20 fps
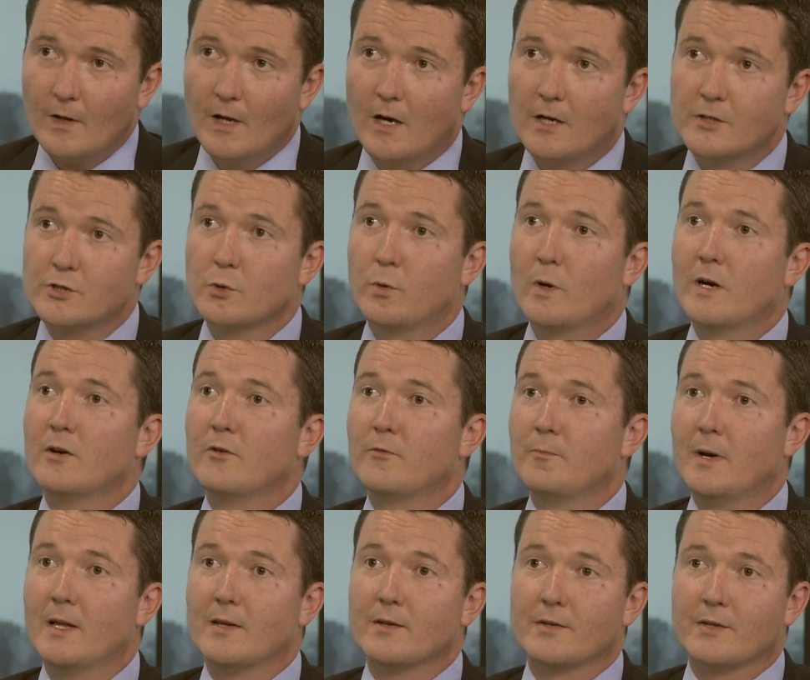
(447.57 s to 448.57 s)
a
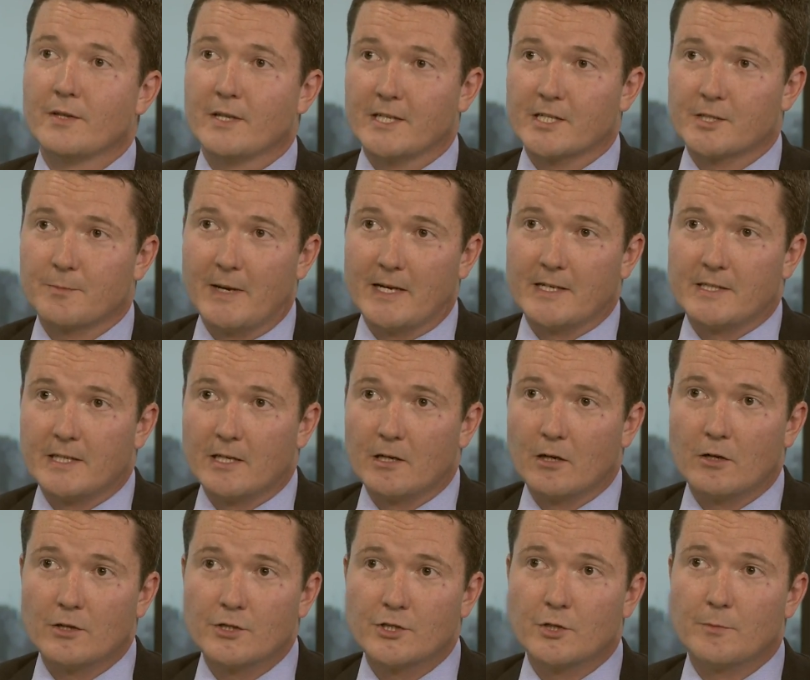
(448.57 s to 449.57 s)
12-month expected
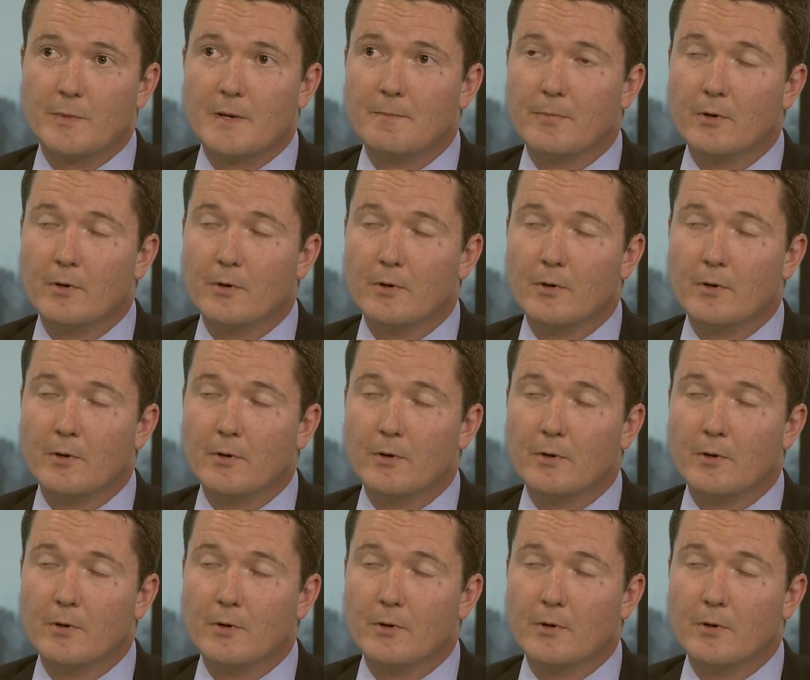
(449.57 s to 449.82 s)
loss to be